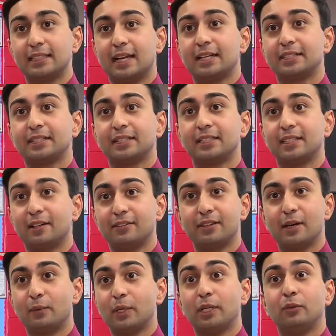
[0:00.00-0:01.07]
is not just stuff
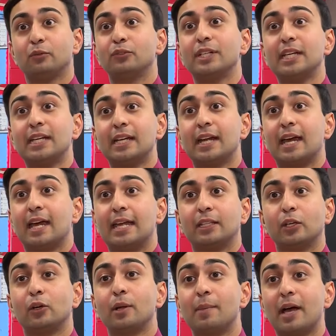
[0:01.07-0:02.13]
that we read and
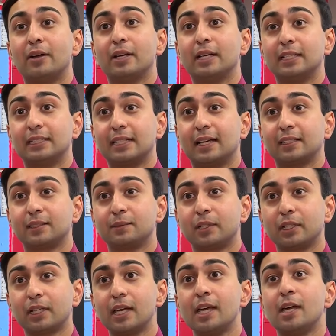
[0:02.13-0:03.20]
learn about in a
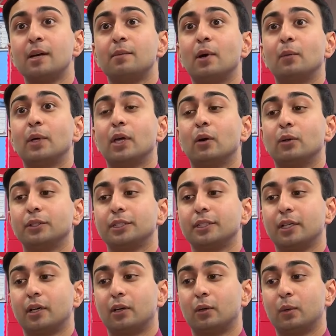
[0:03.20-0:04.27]
textbook, but we
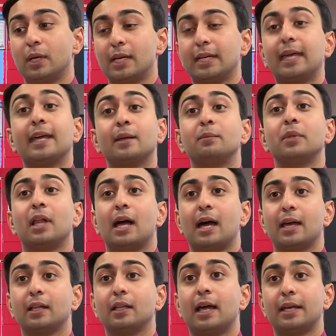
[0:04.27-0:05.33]
also can apply
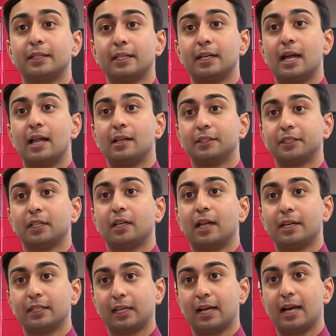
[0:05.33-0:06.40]
a lot of the knowledge and a
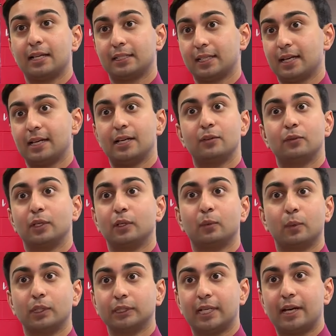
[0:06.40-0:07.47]
lot of the content in real
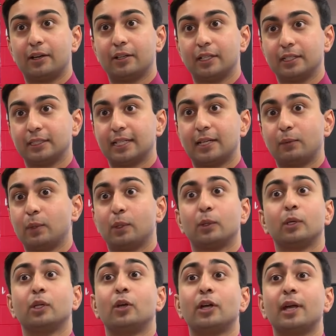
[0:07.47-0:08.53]
world areas. Like, we
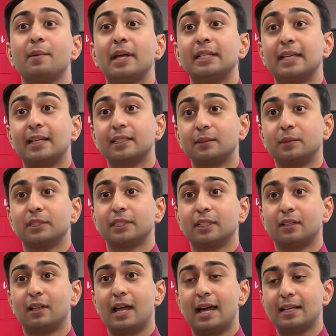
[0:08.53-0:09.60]
were learning about decimals in
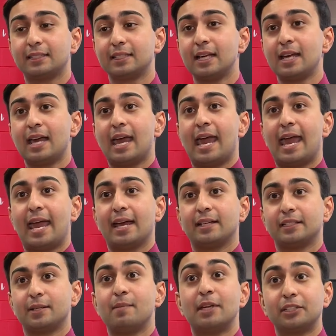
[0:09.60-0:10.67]
class,
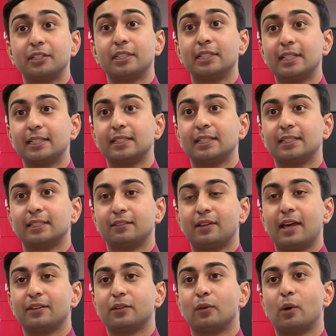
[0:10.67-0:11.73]
and to measure the distance of
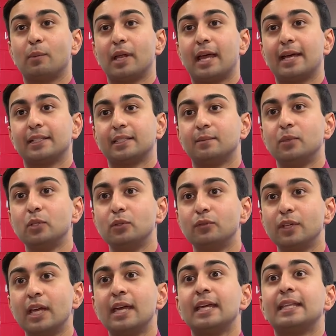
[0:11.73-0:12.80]
how the robot had to move,
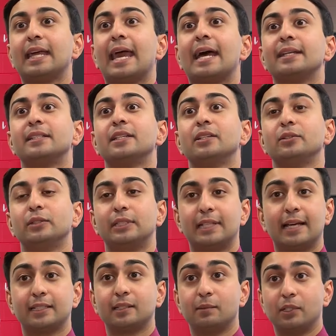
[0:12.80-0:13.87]
they had to use
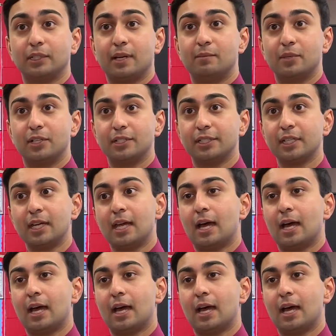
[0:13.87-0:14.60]
decimal numbers.